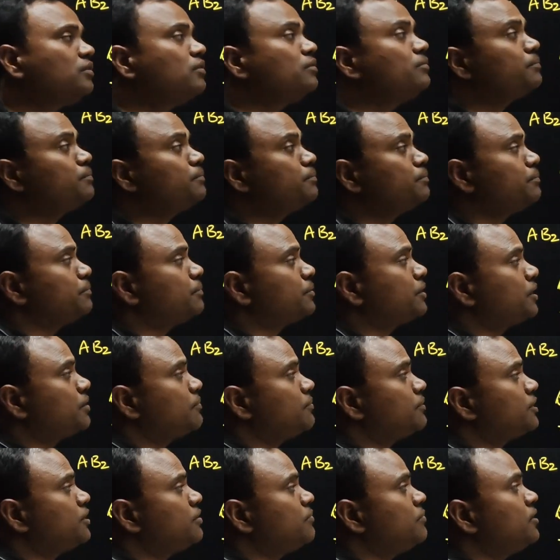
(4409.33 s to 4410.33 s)
In
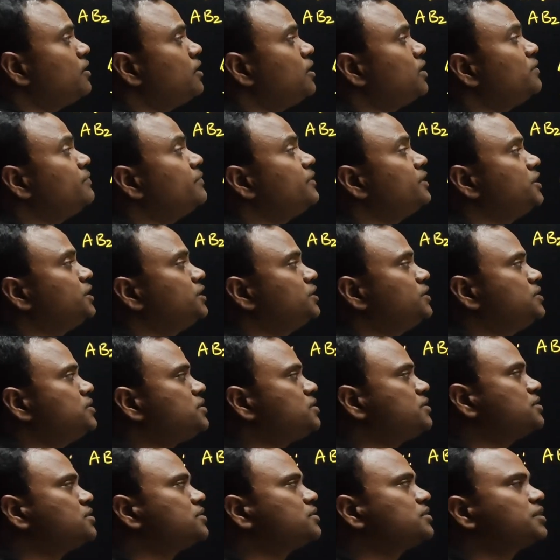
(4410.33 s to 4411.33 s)
chemical bonding, we did
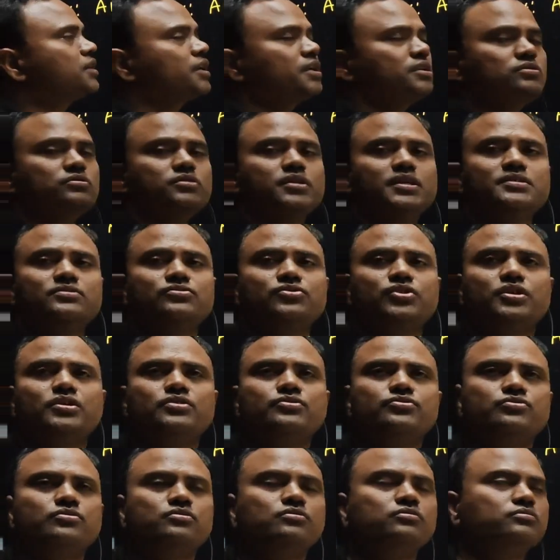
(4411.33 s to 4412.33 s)
this. Can you guess
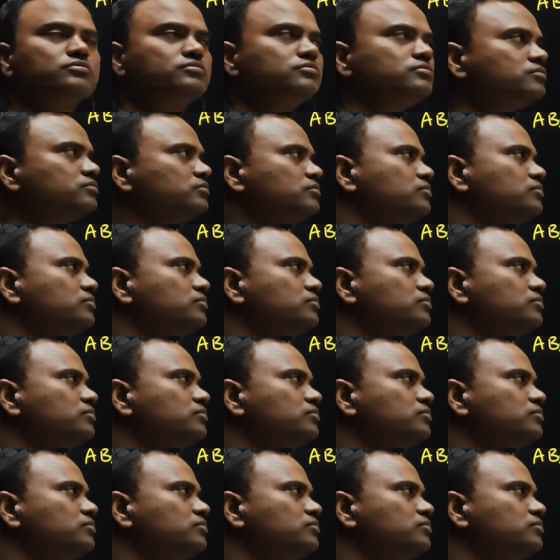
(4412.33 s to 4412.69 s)
case 2?